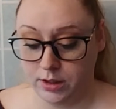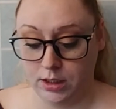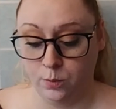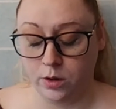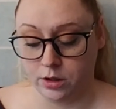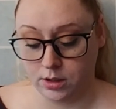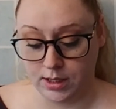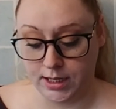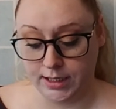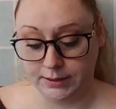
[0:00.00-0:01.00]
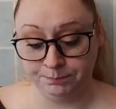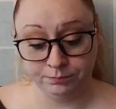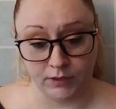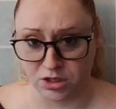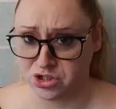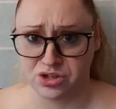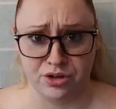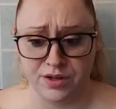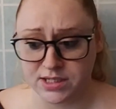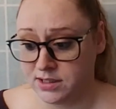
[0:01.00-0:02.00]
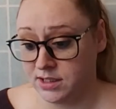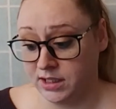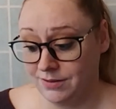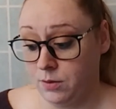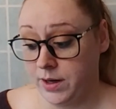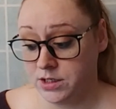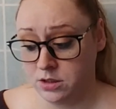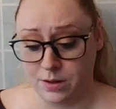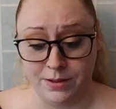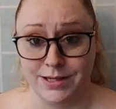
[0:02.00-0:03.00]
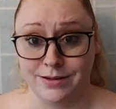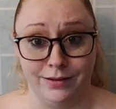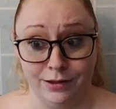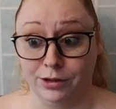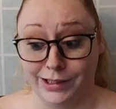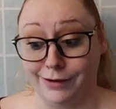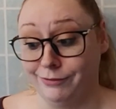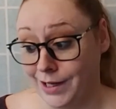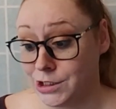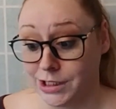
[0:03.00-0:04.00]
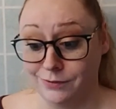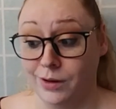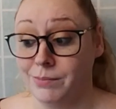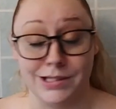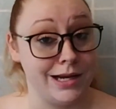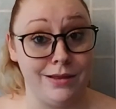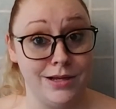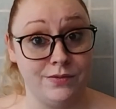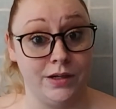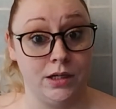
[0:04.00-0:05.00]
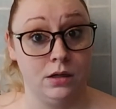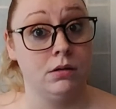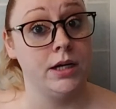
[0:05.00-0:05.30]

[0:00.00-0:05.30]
the one online, I'll just throw these into the giveaway too. I mean, it's literally like a flash giveaway, but it's not in this video.